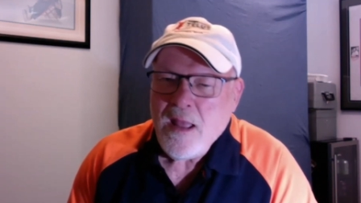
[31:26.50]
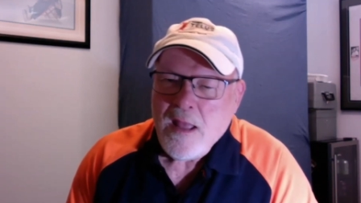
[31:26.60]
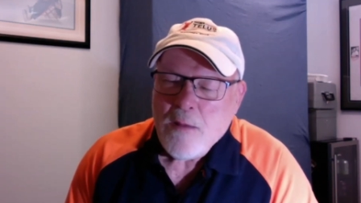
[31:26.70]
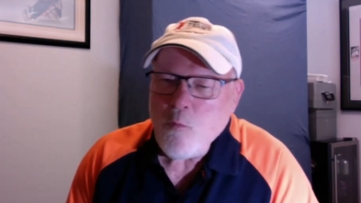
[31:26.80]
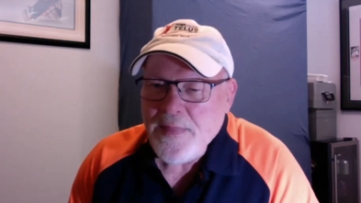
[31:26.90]

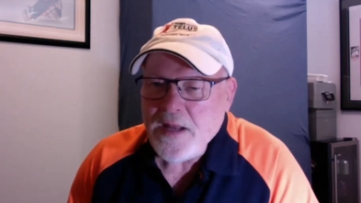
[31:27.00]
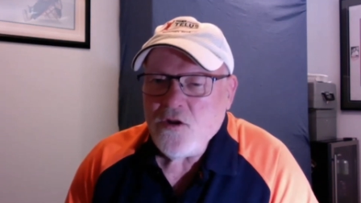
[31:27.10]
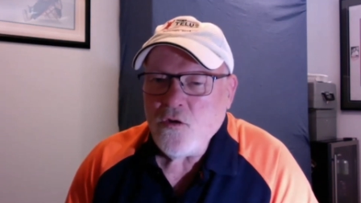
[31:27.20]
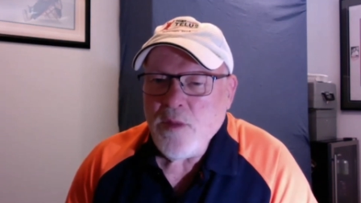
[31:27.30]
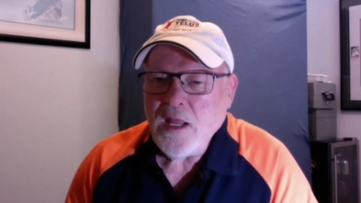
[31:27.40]
When they
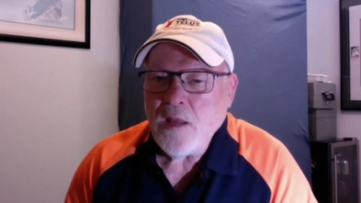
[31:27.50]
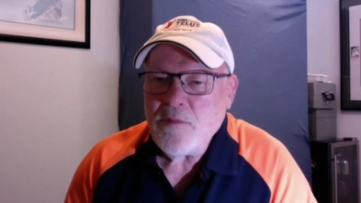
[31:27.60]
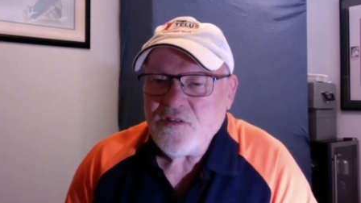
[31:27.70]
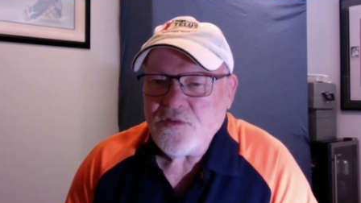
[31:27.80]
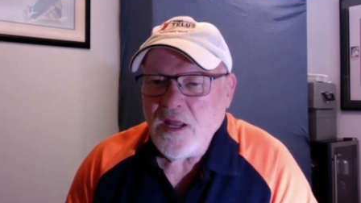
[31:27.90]
do make a
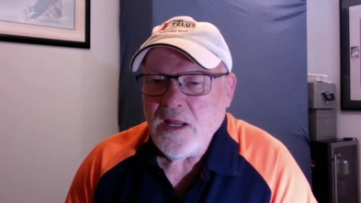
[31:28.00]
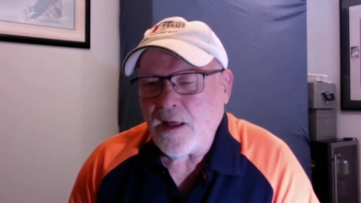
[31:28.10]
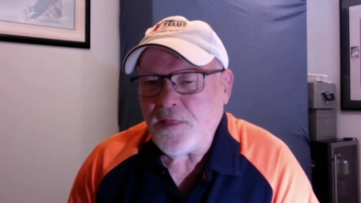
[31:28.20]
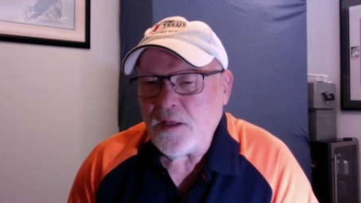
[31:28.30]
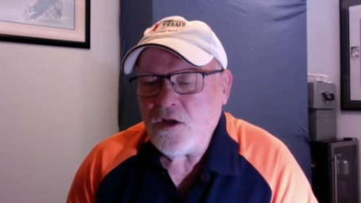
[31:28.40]
mistake,
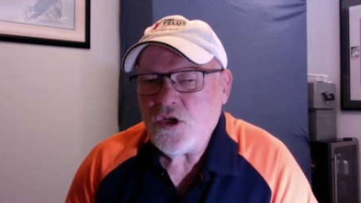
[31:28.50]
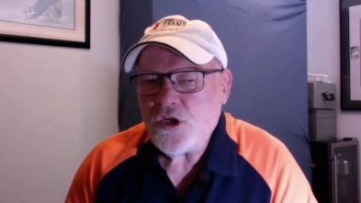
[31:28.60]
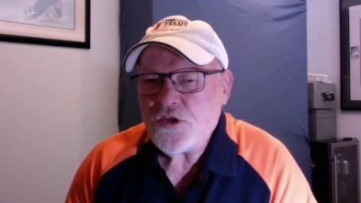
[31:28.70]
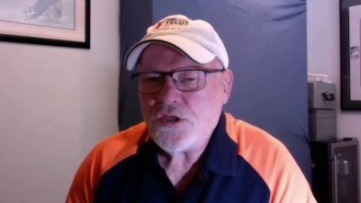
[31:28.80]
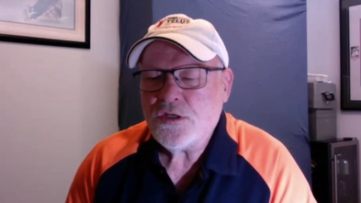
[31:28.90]
I think you
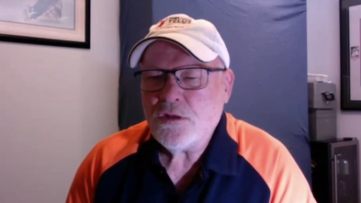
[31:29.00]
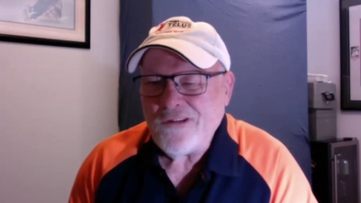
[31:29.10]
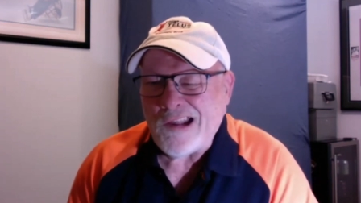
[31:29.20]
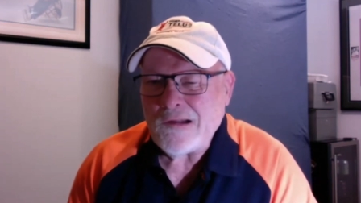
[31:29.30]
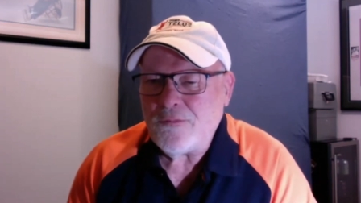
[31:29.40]
just
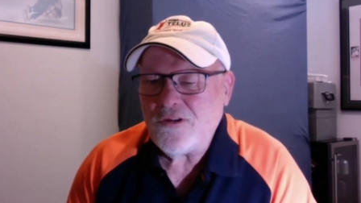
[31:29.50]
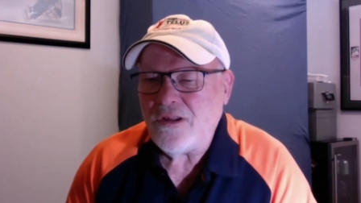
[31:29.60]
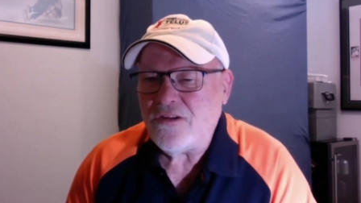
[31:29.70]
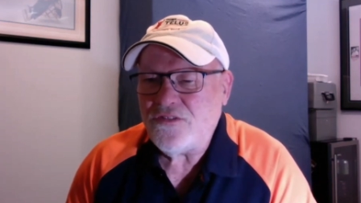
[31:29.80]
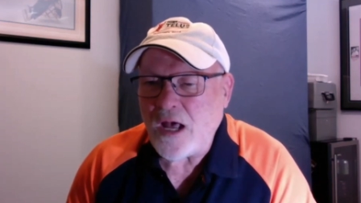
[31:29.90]
take them to
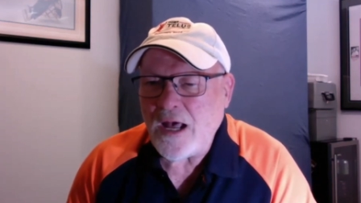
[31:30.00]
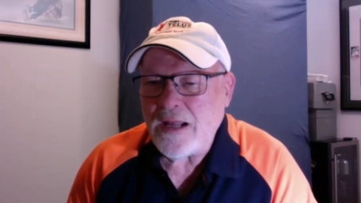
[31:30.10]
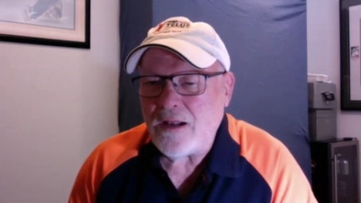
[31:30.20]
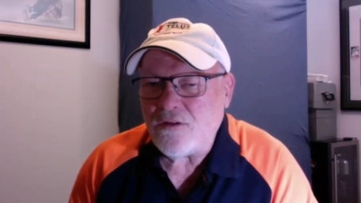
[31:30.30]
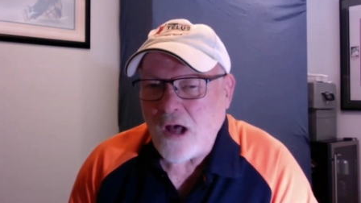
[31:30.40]
the
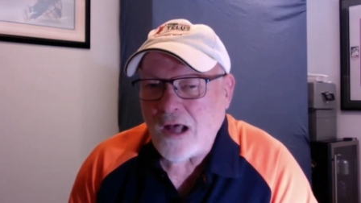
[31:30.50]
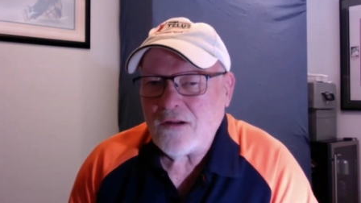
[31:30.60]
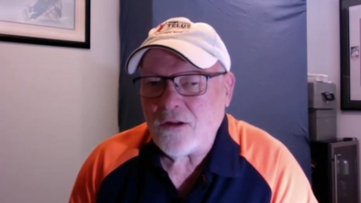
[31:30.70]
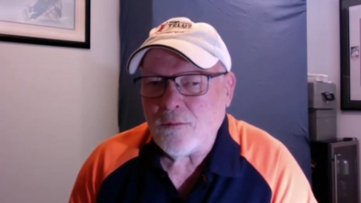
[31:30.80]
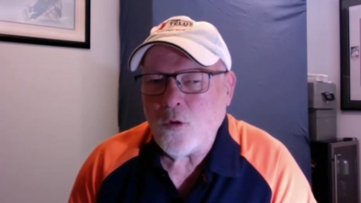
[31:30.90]
side and talk
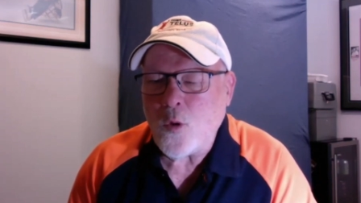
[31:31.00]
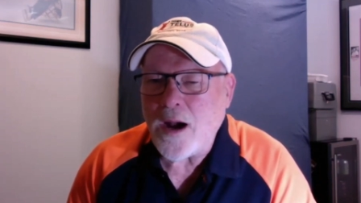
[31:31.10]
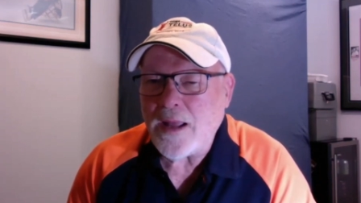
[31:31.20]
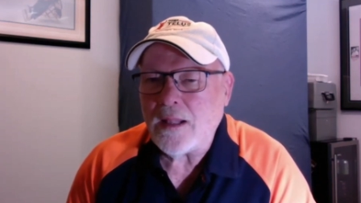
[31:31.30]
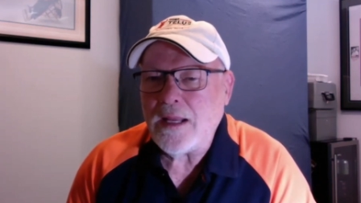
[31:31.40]
to them
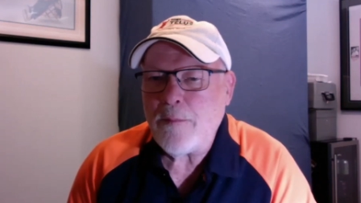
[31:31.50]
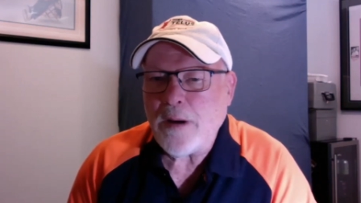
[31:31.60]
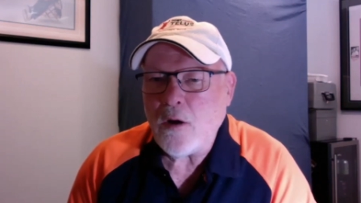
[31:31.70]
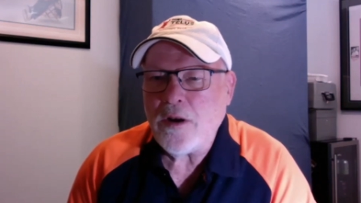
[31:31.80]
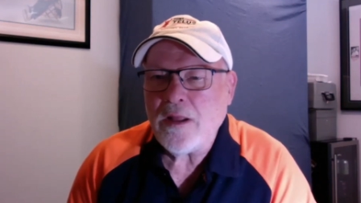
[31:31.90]
quietly
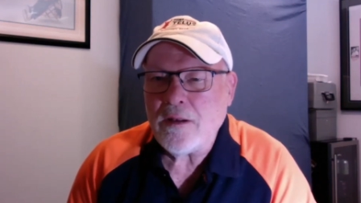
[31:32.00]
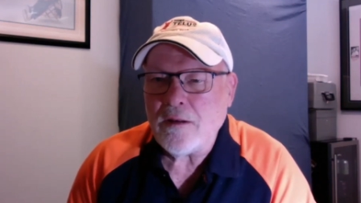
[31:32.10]
about it